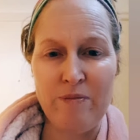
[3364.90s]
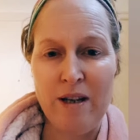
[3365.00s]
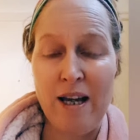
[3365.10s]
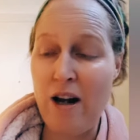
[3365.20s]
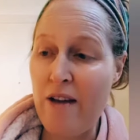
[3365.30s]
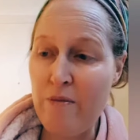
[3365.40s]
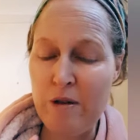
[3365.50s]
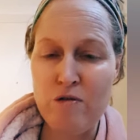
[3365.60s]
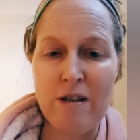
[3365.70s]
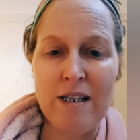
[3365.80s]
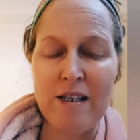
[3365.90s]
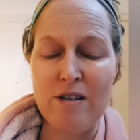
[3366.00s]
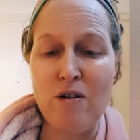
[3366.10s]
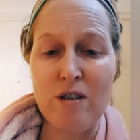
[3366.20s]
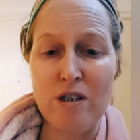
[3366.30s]
not. And I haven't been
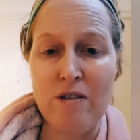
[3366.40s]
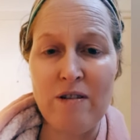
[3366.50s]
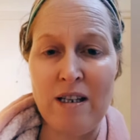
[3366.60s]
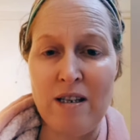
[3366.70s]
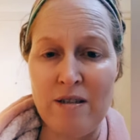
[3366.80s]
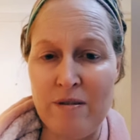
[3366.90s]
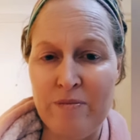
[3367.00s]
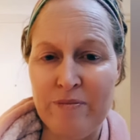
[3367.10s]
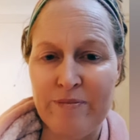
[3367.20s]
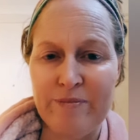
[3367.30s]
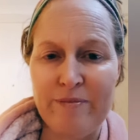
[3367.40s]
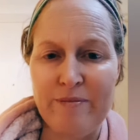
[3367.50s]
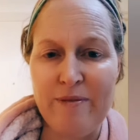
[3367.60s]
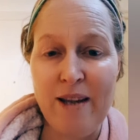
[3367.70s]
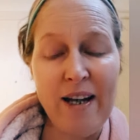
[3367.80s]
drinking as long as her either.
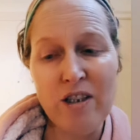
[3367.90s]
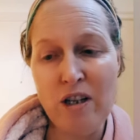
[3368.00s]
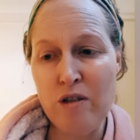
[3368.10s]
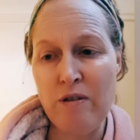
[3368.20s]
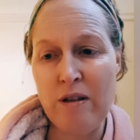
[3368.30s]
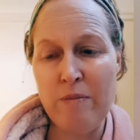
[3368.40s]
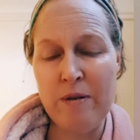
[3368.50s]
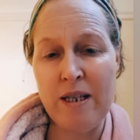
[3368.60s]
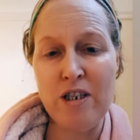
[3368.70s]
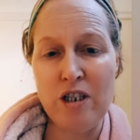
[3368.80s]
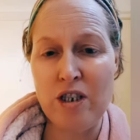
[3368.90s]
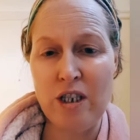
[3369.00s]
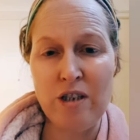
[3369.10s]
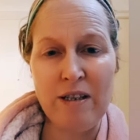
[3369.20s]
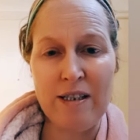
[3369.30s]
And I don't drink the
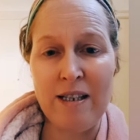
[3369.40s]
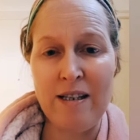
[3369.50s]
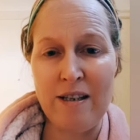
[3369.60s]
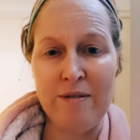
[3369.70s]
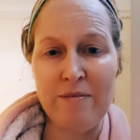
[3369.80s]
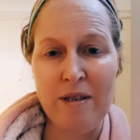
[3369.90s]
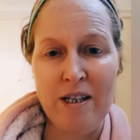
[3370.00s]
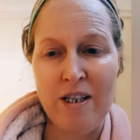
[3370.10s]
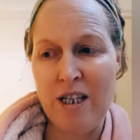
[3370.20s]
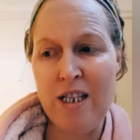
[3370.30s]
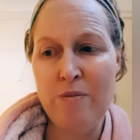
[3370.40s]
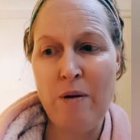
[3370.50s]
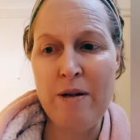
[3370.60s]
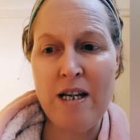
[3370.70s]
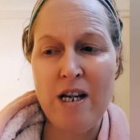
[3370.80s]
percentage she drinks either.
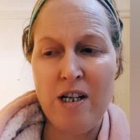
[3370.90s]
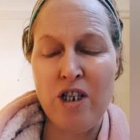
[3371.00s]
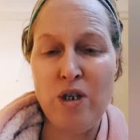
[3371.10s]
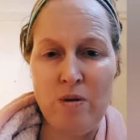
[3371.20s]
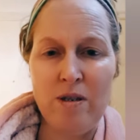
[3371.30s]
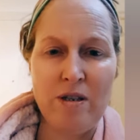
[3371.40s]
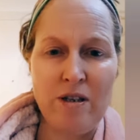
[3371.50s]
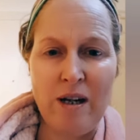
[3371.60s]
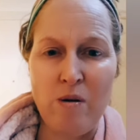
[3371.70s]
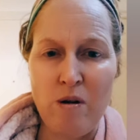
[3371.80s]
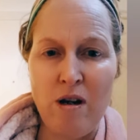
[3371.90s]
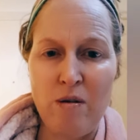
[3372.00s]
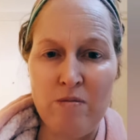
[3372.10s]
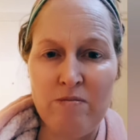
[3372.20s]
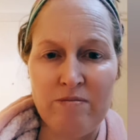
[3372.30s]
She's probably used to her
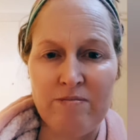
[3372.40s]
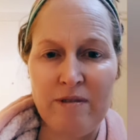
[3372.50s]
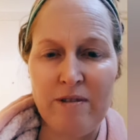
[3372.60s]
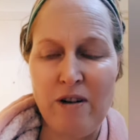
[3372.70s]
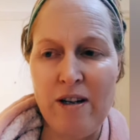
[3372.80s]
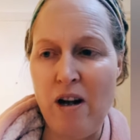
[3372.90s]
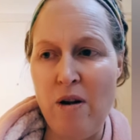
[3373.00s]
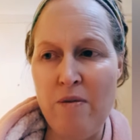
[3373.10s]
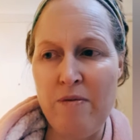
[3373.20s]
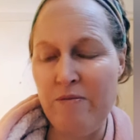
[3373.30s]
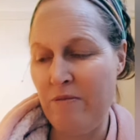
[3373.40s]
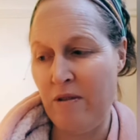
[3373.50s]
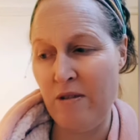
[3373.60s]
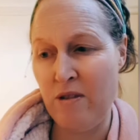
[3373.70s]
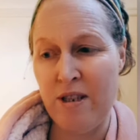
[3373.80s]
alcohol. Right,
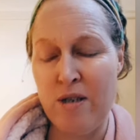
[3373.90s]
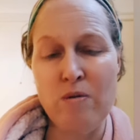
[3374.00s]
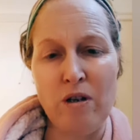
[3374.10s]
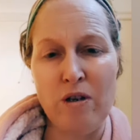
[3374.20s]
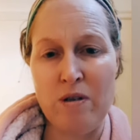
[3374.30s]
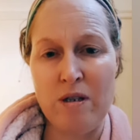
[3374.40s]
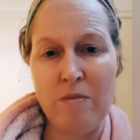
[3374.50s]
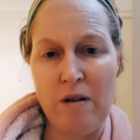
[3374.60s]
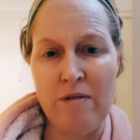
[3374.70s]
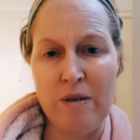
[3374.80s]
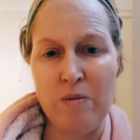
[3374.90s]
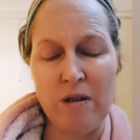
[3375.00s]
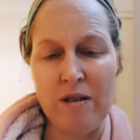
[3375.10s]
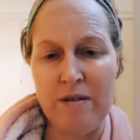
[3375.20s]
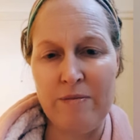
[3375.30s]
I'm still not used to my
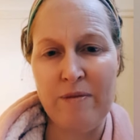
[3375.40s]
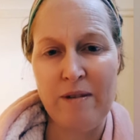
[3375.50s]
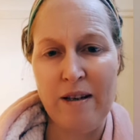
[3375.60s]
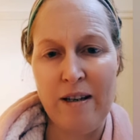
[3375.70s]
red wine.